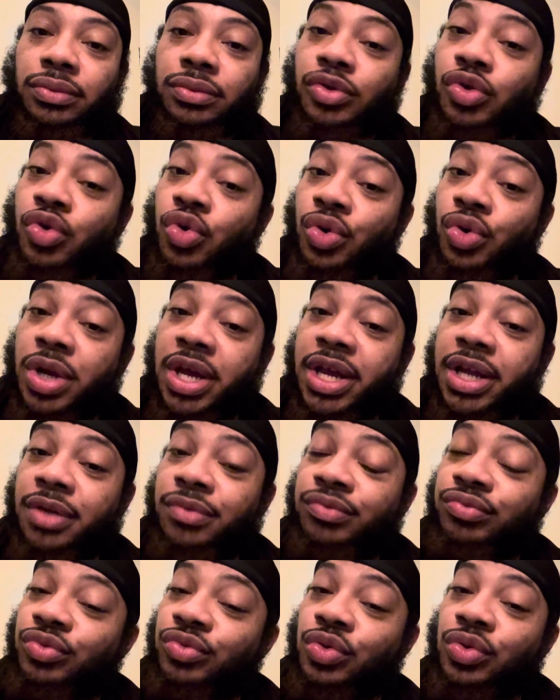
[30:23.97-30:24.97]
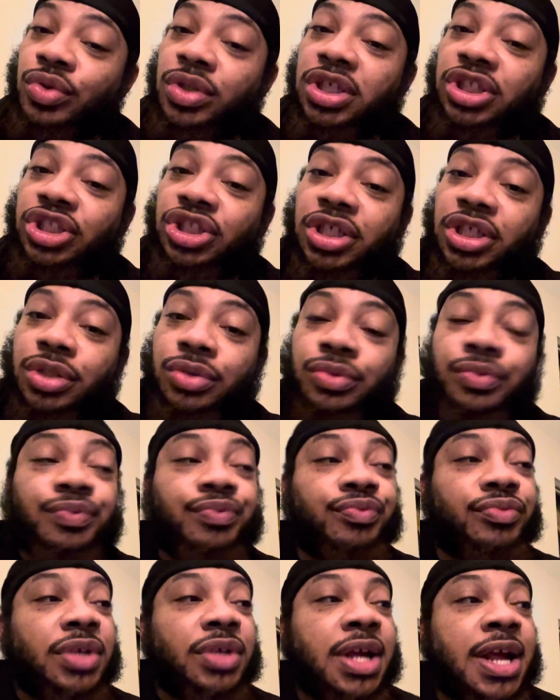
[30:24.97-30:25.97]
Corday on this channel.
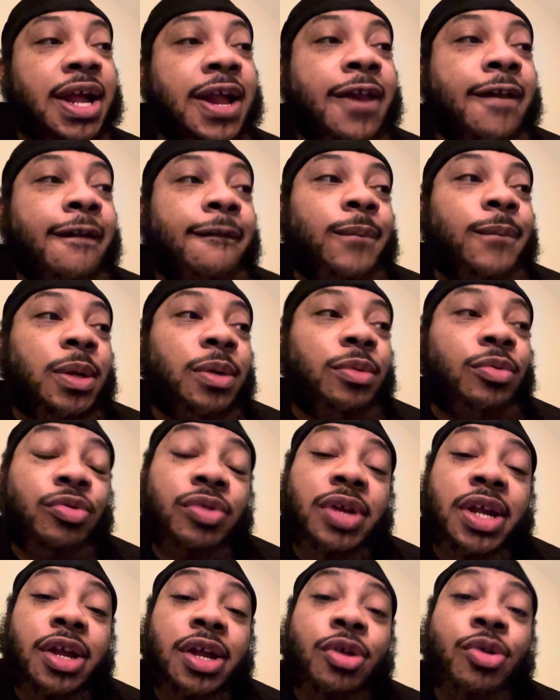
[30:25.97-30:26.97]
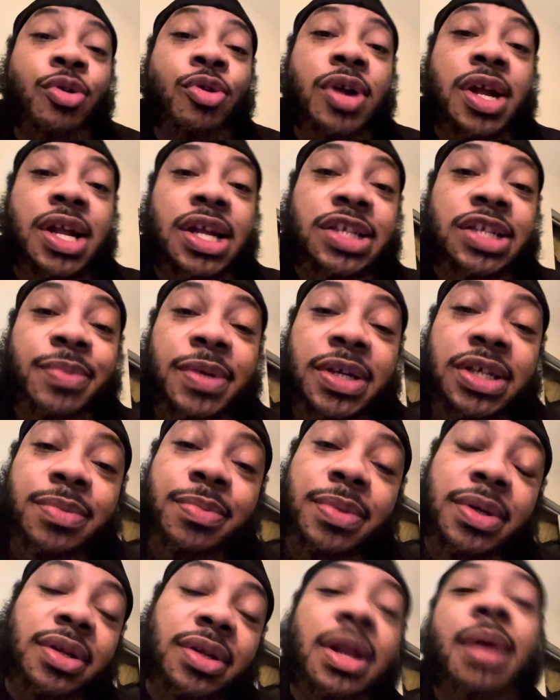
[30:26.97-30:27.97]
Well, Corday at all aspects,
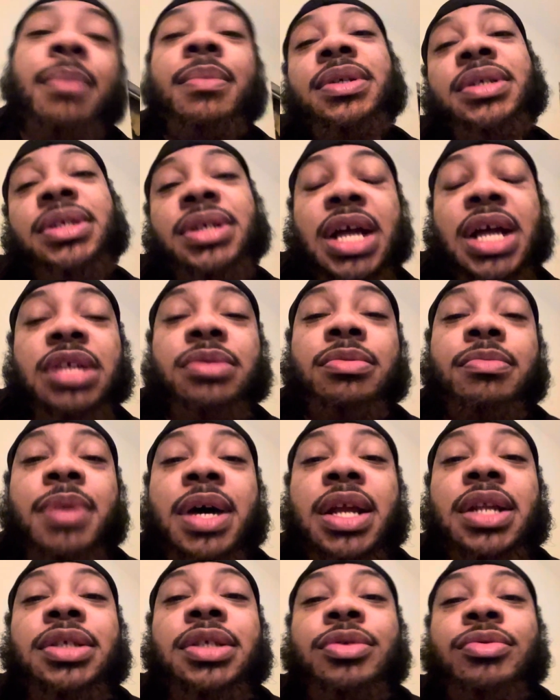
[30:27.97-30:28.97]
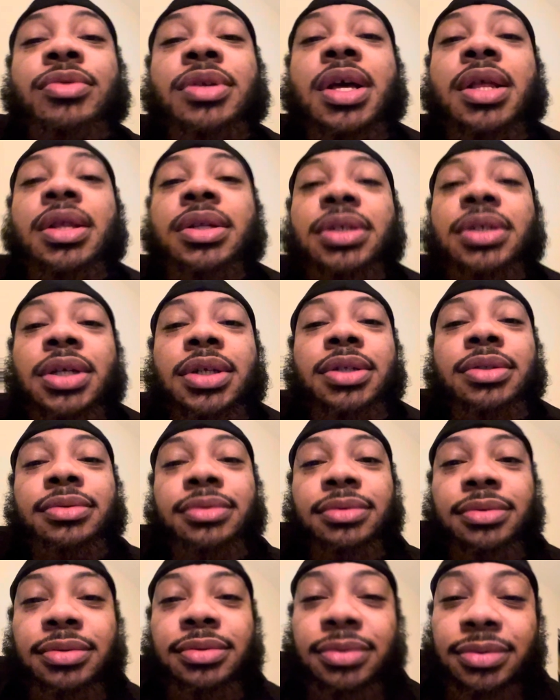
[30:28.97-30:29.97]
but I Mr. Cosmopolitan on the other channel.
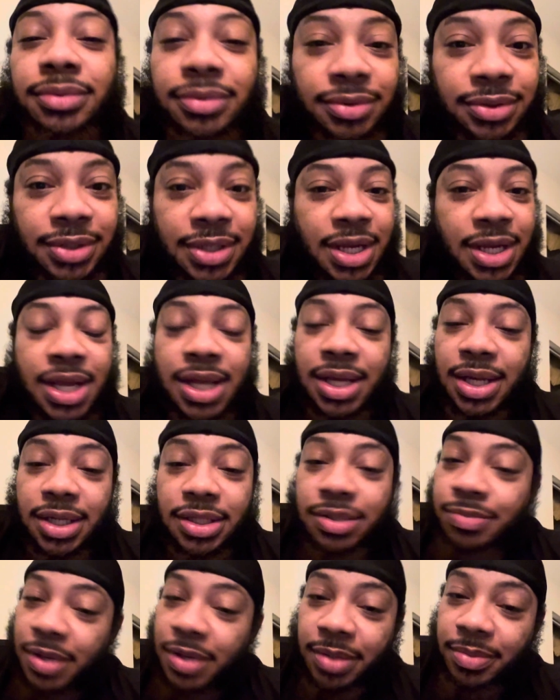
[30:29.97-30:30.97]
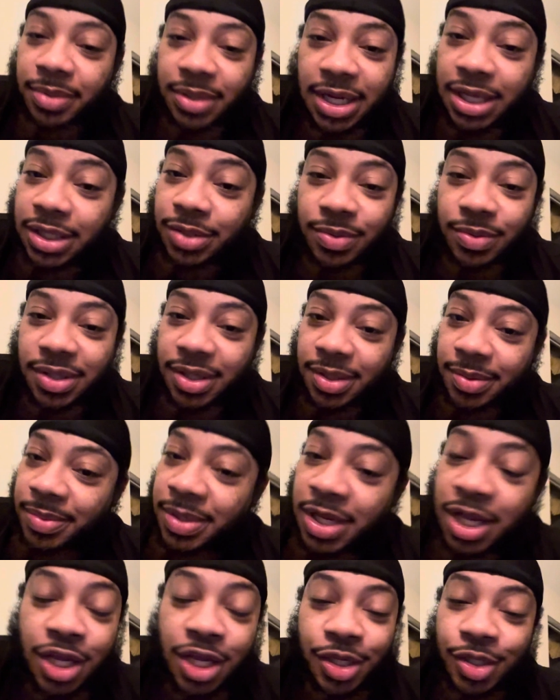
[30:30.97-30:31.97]
Because, baby, that's when I'm
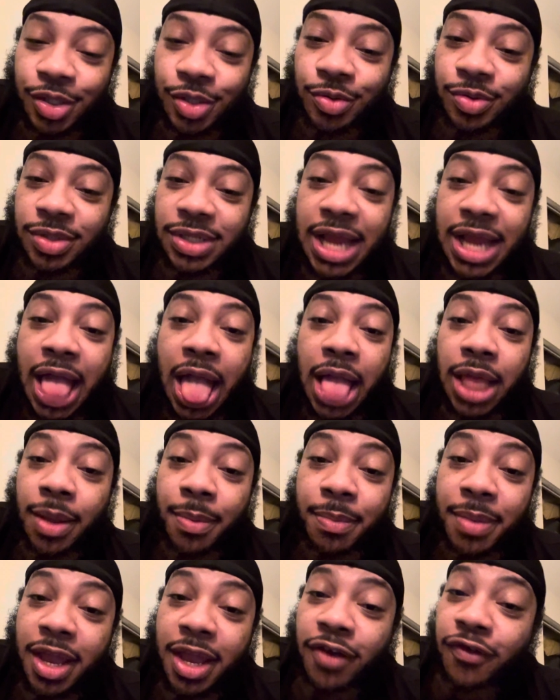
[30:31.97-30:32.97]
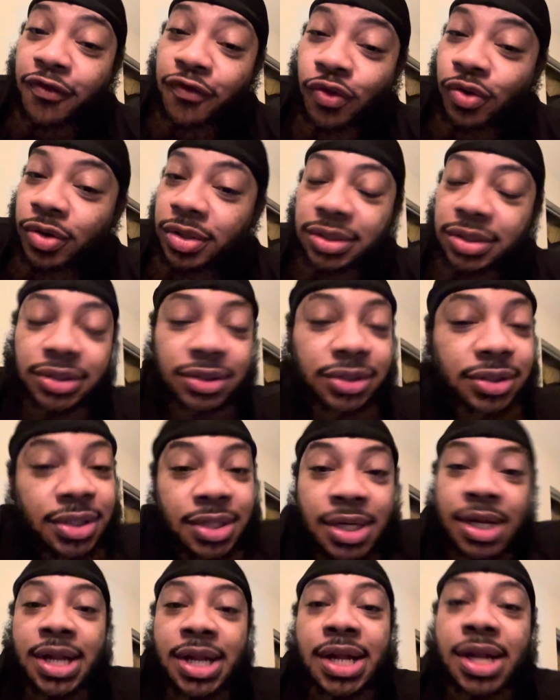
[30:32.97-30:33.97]
using the alchemic force,
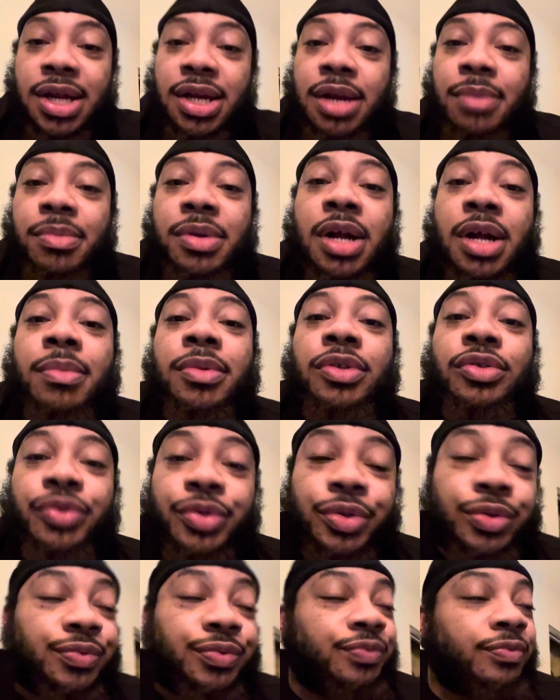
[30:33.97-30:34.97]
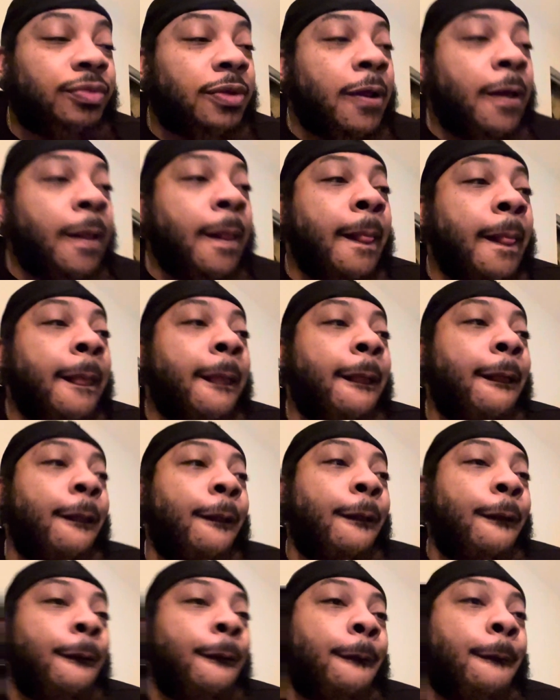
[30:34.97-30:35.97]
and I'm coming through.
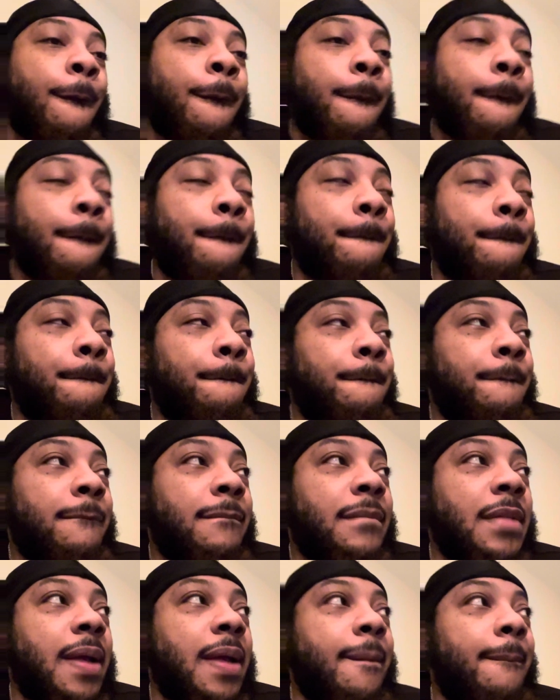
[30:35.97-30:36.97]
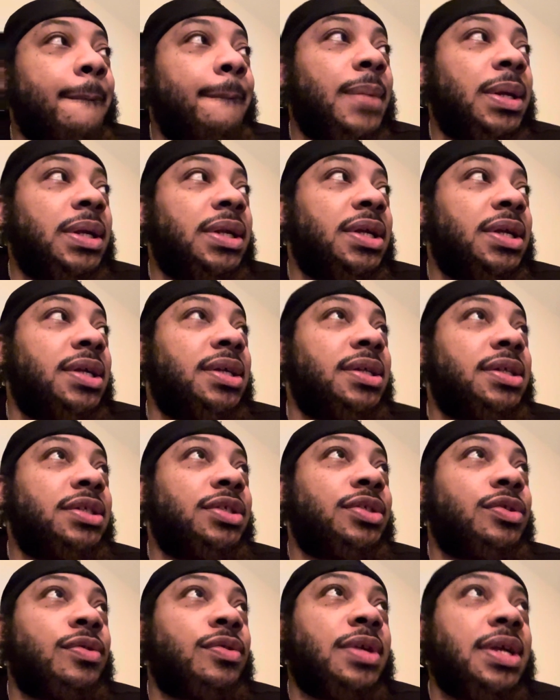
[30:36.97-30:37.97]
But yeah, this is
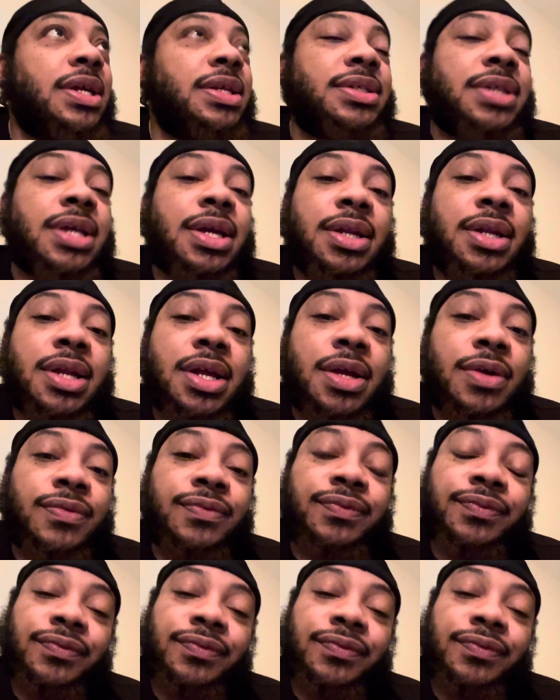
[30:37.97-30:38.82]
Corday signing out.